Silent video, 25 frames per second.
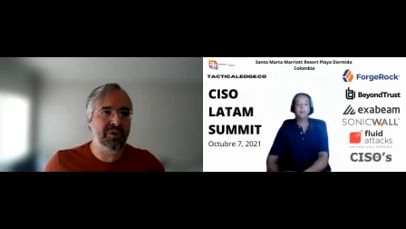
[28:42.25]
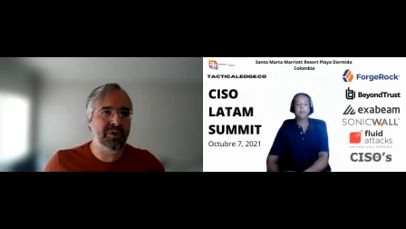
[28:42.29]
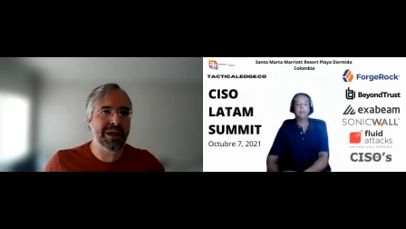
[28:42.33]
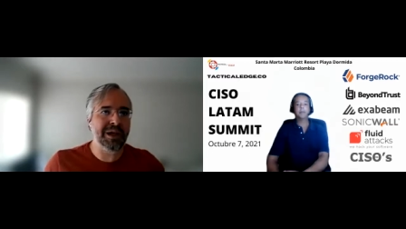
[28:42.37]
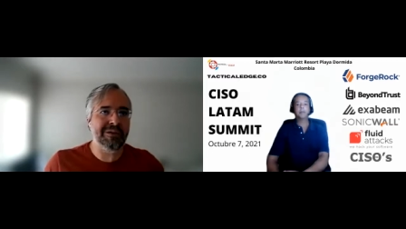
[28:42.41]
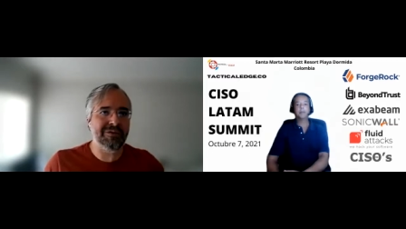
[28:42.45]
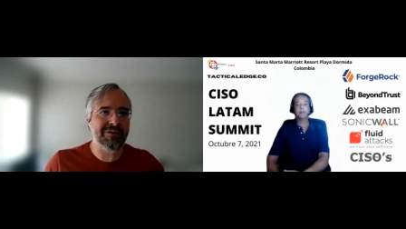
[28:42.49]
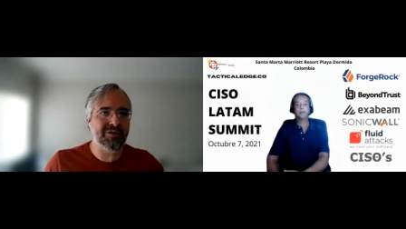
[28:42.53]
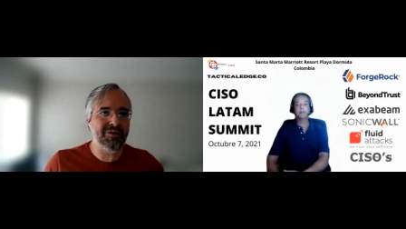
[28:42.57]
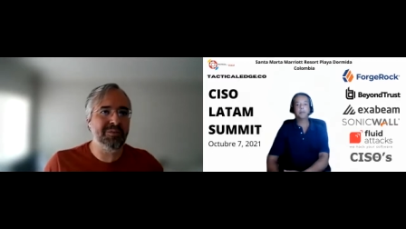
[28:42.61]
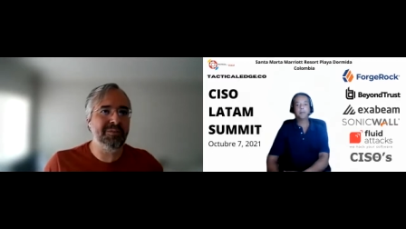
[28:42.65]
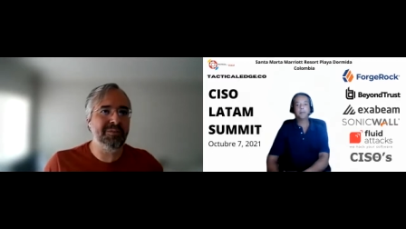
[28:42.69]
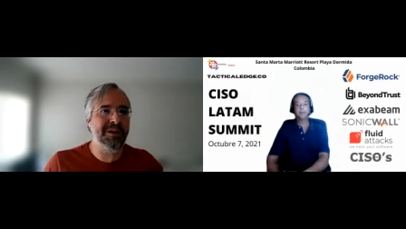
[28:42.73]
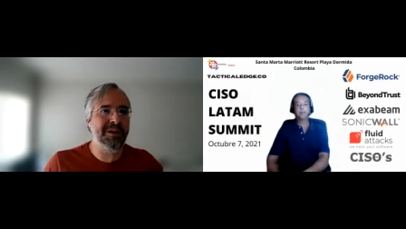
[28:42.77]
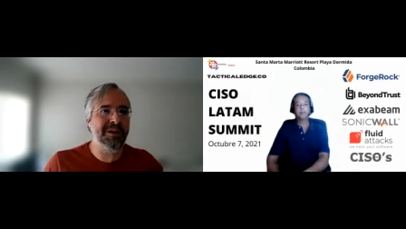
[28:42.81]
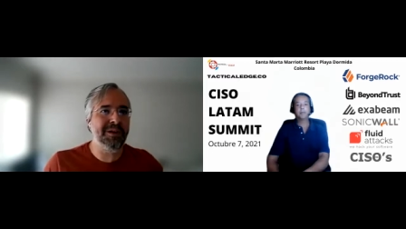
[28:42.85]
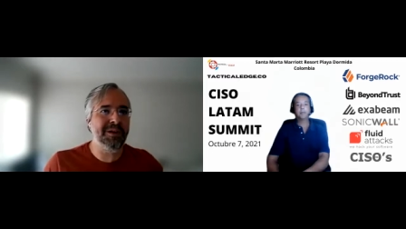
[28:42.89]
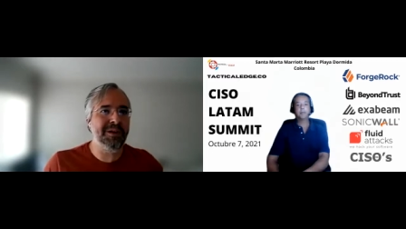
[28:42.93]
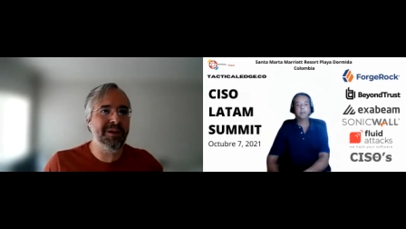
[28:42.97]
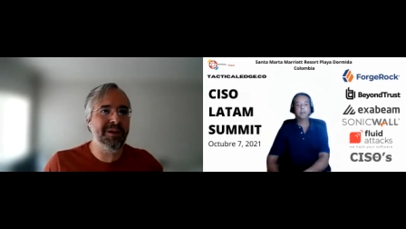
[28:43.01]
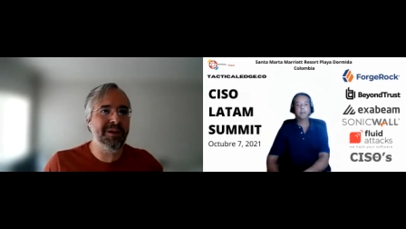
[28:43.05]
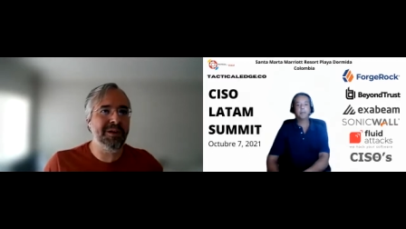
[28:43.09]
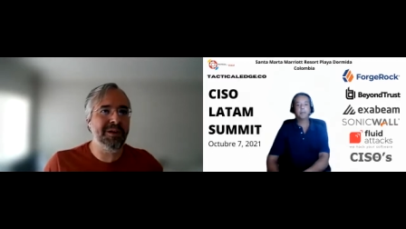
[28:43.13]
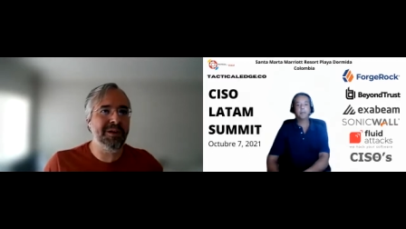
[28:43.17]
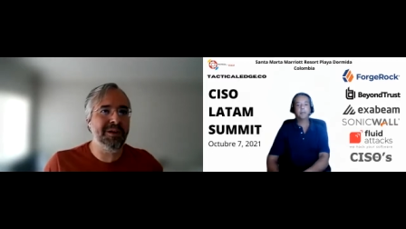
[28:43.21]
you have to
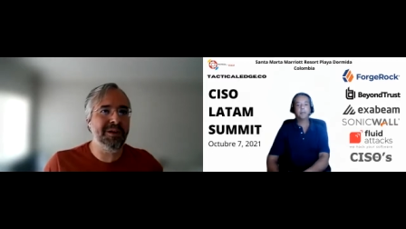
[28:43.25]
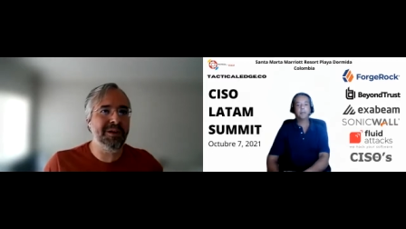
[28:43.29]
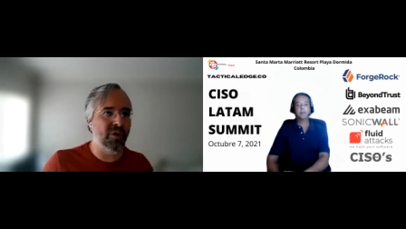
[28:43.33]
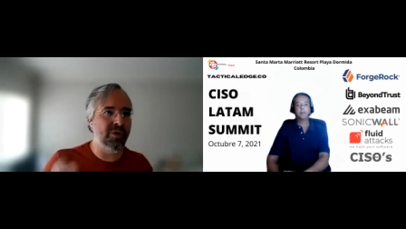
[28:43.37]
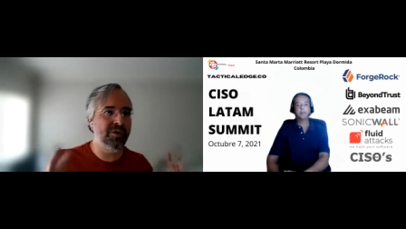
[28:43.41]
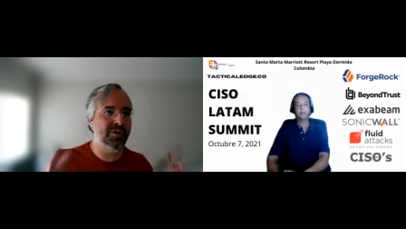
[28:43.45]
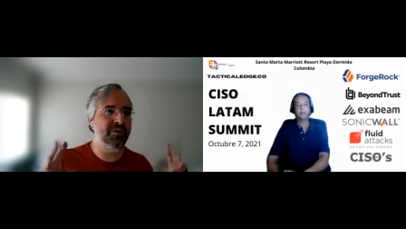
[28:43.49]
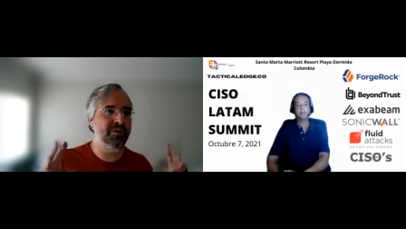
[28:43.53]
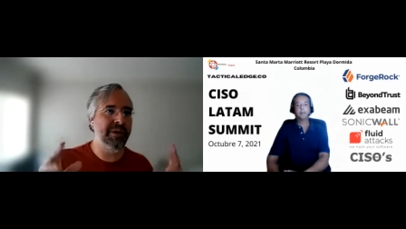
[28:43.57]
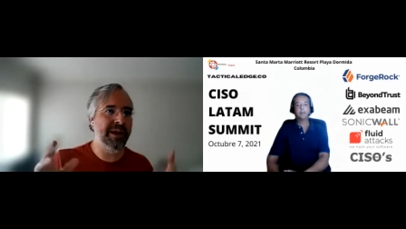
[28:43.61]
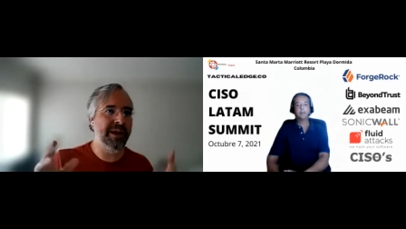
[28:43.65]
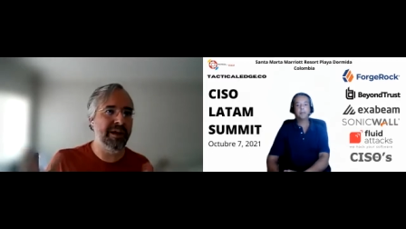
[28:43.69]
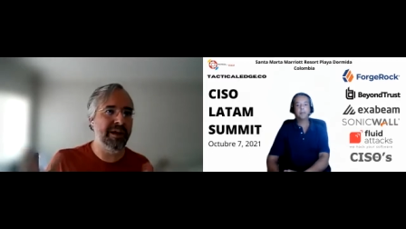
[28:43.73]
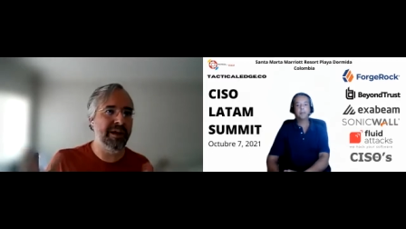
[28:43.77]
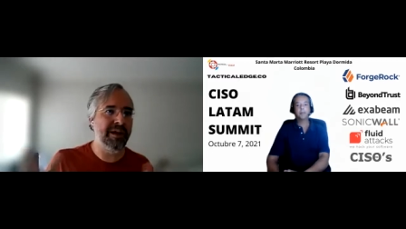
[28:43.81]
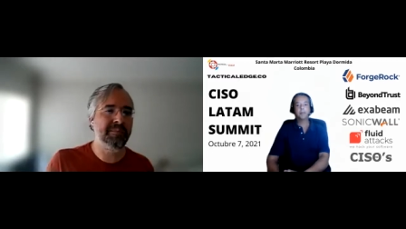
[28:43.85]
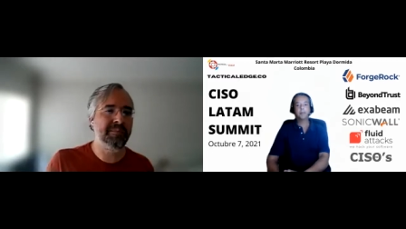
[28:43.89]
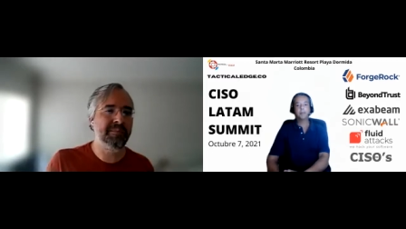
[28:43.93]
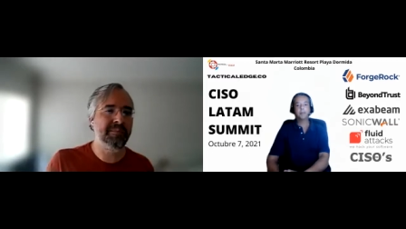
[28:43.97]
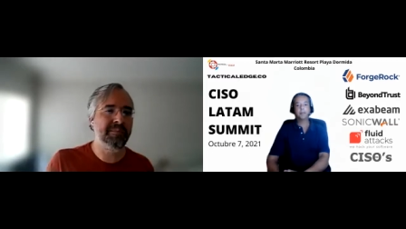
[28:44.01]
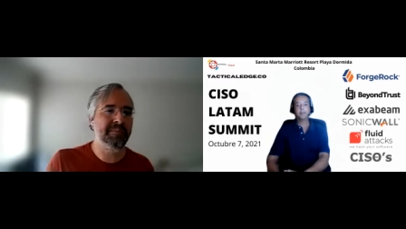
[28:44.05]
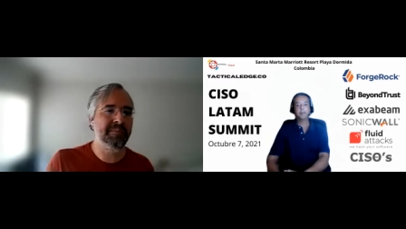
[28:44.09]
build your own ramp,